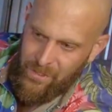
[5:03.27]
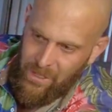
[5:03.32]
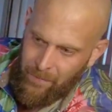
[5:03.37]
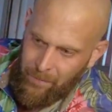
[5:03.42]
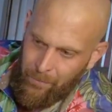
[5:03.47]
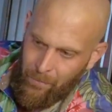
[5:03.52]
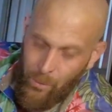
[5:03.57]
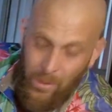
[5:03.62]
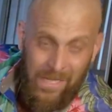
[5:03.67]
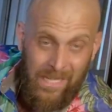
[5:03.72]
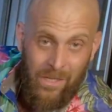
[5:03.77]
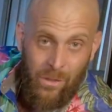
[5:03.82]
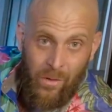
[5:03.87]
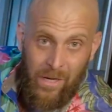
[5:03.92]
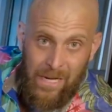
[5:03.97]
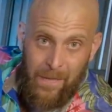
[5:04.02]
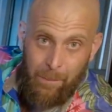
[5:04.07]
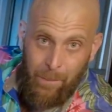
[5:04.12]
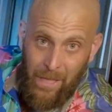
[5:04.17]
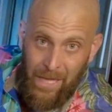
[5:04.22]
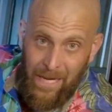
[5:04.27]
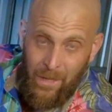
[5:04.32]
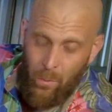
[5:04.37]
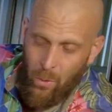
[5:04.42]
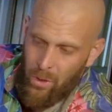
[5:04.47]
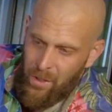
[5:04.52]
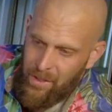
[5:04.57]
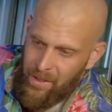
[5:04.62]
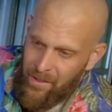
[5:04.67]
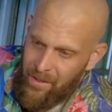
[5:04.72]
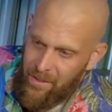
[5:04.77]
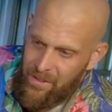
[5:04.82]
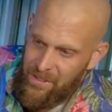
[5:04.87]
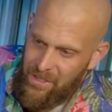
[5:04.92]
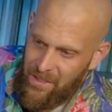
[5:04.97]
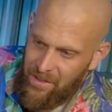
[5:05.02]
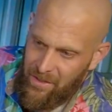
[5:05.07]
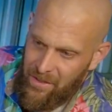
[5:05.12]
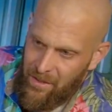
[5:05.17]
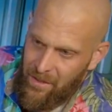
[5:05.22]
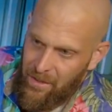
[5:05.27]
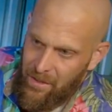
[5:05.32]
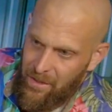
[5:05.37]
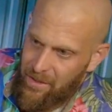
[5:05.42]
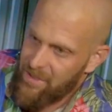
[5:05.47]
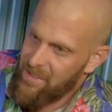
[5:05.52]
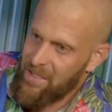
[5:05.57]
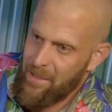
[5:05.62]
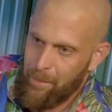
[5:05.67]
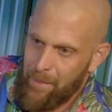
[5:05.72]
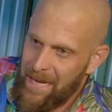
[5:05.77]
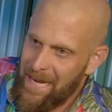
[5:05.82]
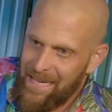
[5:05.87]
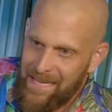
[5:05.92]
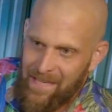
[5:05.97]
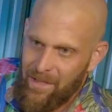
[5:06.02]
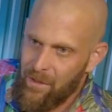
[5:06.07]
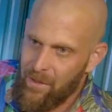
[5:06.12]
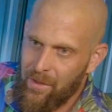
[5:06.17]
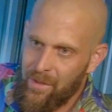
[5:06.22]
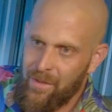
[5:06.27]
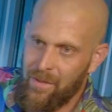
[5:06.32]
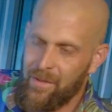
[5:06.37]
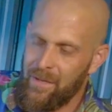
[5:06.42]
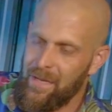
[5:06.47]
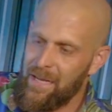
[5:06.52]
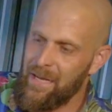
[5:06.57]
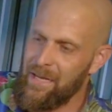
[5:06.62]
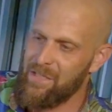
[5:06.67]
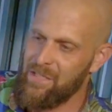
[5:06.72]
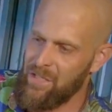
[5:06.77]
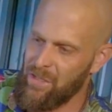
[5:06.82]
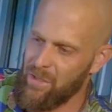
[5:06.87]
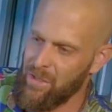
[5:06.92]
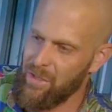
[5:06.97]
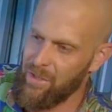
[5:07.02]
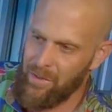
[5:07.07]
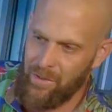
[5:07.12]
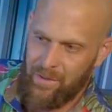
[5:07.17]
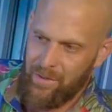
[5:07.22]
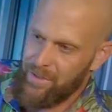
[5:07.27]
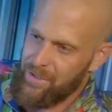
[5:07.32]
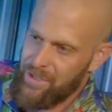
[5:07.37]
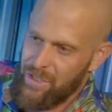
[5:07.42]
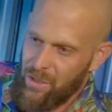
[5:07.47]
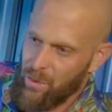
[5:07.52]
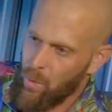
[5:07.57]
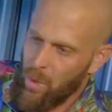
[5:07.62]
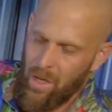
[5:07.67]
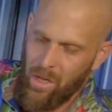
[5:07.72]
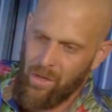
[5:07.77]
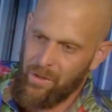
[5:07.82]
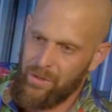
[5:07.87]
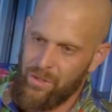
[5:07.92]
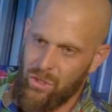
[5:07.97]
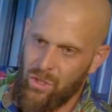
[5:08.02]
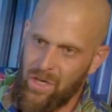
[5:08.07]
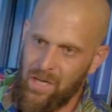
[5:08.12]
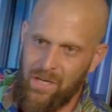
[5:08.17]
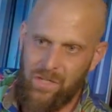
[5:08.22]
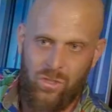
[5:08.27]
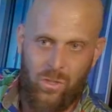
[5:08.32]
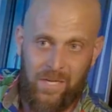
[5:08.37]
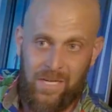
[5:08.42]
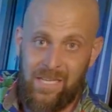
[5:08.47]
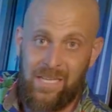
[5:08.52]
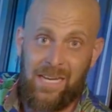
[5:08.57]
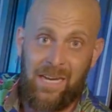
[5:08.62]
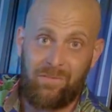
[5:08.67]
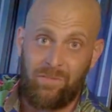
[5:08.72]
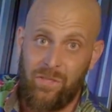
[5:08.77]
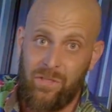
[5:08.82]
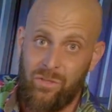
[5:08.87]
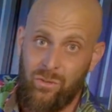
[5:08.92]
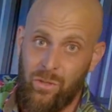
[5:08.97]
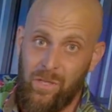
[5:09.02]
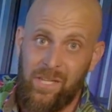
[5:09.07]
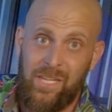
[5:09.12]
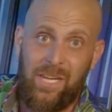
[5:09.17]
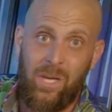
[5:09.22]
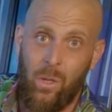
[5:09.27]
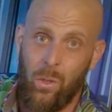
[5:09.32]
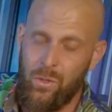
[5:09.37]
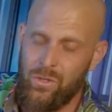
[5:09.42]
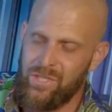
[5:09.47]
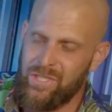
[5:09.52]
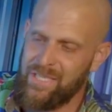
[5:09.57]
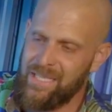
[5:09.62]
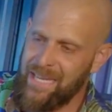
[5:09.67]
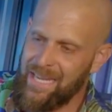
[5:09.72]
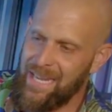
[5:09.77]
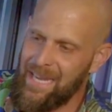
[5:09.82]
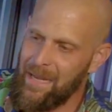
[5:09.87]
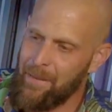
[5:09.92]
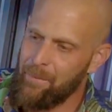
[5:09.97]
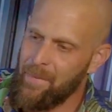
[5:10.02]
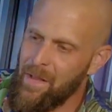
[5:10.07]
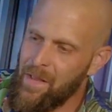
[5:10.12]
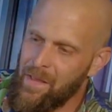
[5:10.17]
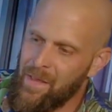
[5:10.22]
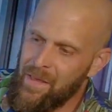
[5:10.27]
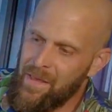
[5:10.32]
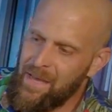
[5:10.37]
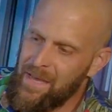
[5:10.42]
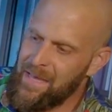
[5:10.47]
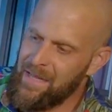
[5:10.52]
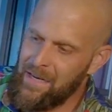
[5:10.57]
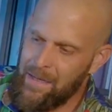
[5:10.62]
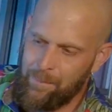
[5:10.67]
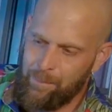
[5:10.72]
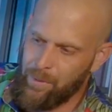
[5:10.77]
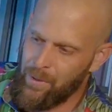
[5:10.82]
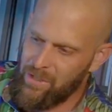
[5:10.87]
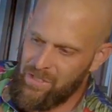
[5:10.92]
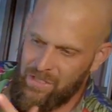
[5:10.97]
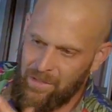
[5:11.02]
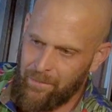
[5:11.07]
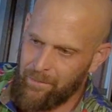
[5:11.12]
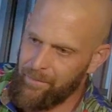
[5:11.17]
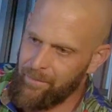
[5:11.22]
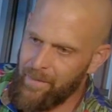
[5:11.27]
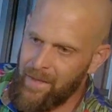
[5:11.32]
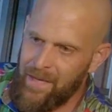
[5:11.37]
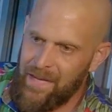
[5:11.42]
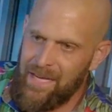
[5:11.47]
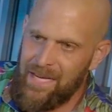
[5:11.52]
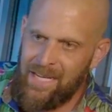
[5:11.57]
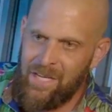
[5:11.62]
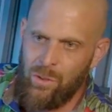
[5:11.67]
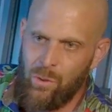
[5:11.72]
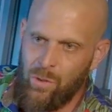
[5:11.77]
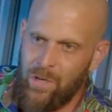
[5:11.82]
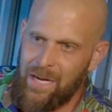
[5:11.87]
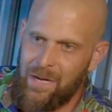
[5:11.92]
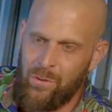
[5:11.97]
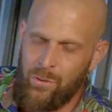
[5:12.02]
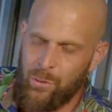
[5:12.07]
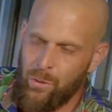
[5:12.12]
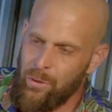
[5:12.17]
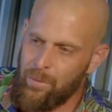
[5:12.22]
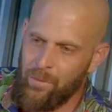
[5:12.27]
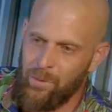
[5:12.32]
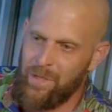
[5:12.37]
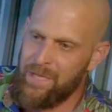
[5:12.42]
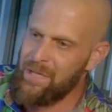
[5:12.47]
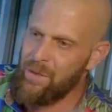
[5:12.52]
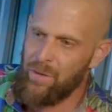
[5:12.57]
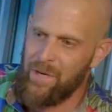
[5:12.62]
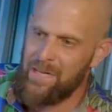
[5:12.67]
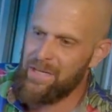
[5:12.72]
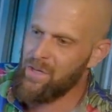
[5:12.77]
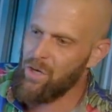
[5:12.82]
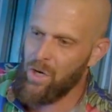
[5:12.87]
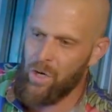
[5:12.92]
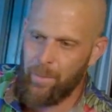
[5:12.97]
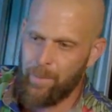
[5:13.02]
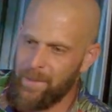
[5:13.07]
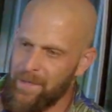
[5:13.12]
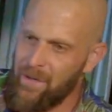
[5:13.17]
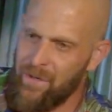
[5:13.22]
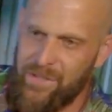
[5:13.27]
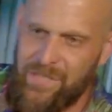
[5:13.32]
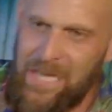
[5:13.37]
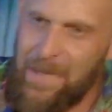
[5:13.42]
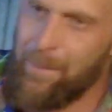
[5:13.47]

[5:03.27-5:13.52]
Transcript: some marine grade plywood to the to the back here to the to the wall of the truck, so I didn't have to drill any holes in the cab and I put some indoor outdoor marine grade carpet on